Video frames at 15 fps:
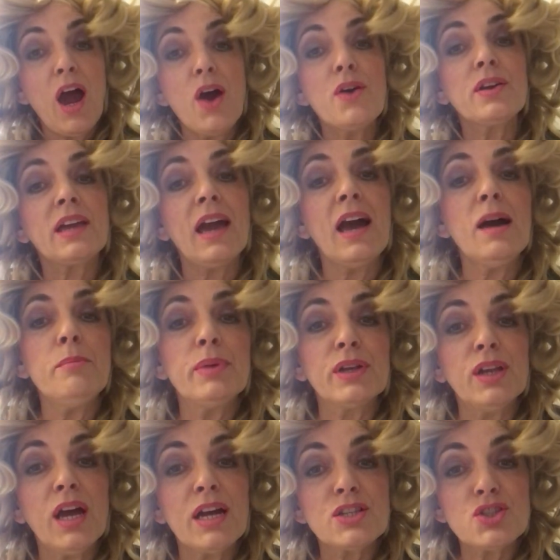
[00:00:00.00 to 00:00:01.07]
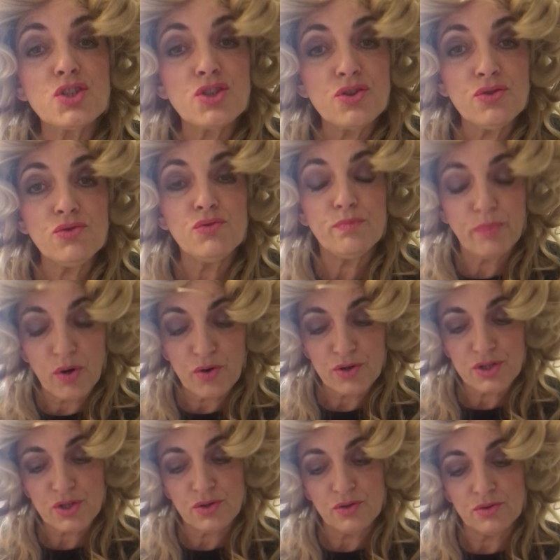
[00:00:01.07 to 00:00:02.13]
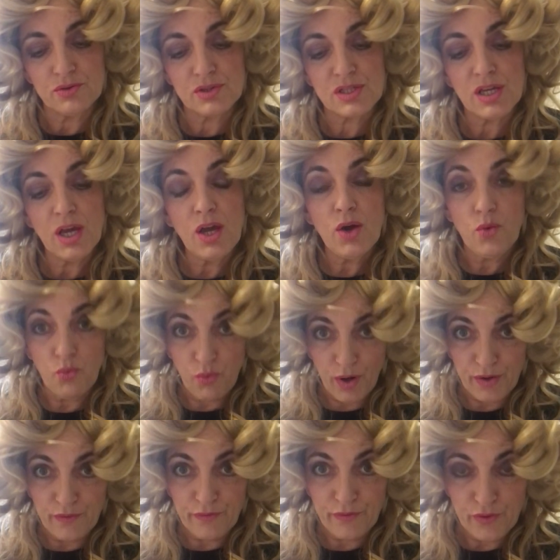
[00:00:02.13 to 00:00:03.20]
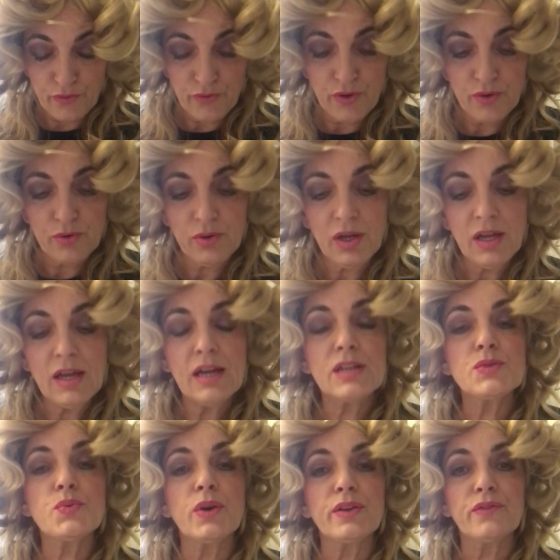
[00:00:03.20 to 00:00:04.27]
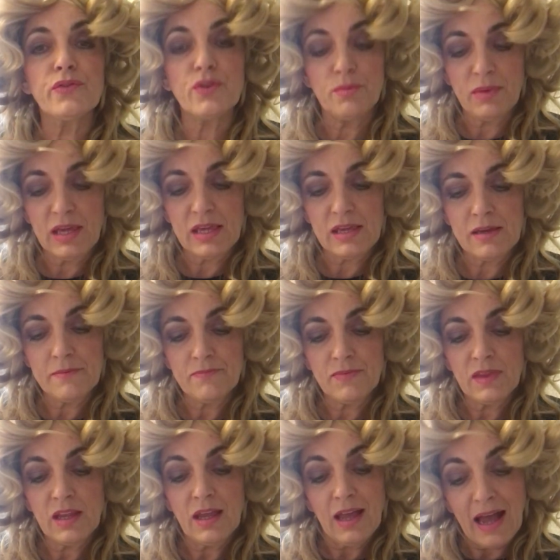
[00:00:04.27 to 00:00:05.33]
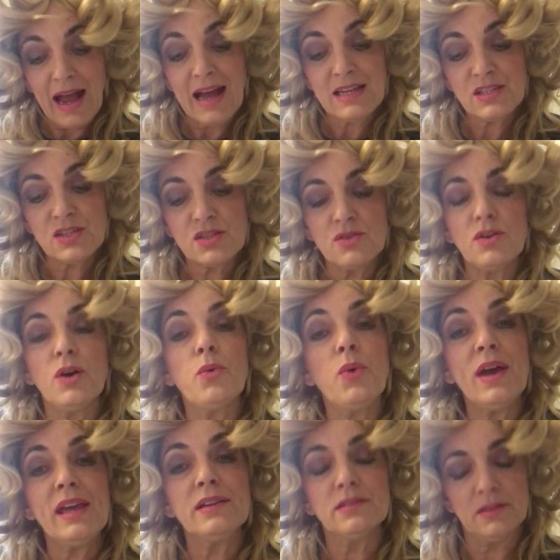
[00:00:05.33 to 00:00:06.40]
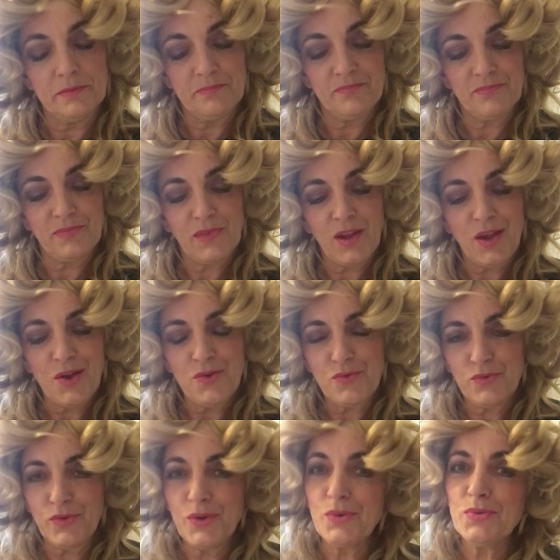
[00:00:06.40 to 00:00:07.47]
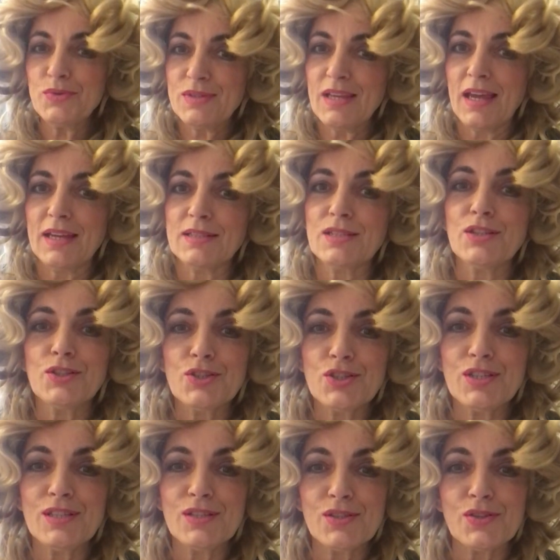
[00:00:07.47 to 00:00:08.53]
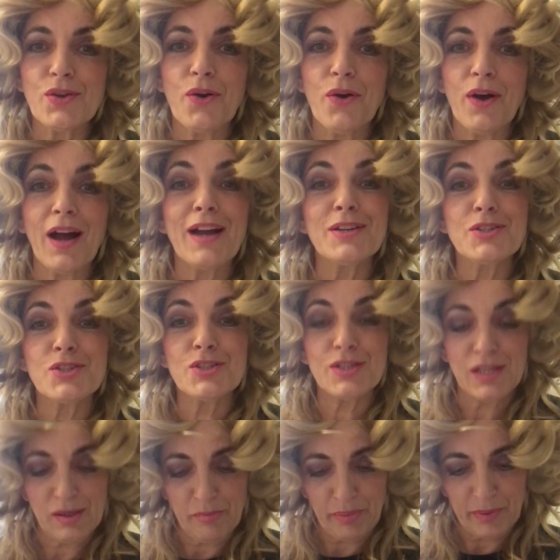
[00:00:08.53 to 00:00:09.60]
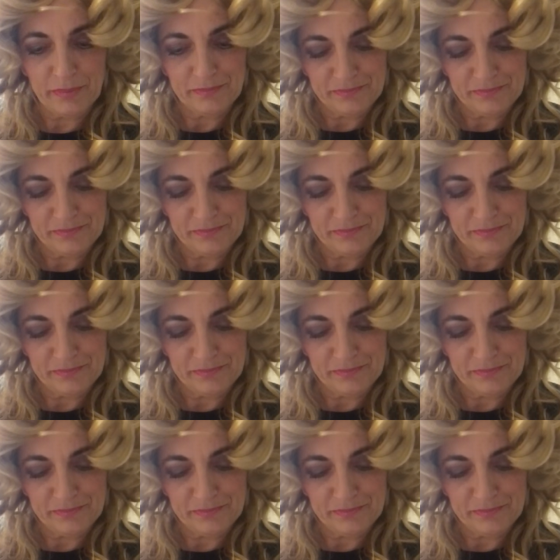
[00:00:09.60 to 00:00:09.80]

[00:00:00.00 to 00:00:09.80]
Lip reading: Our cabin had 2 portholes, one for Roo and one for me. I saw a whale. Roo said she saw a sheep.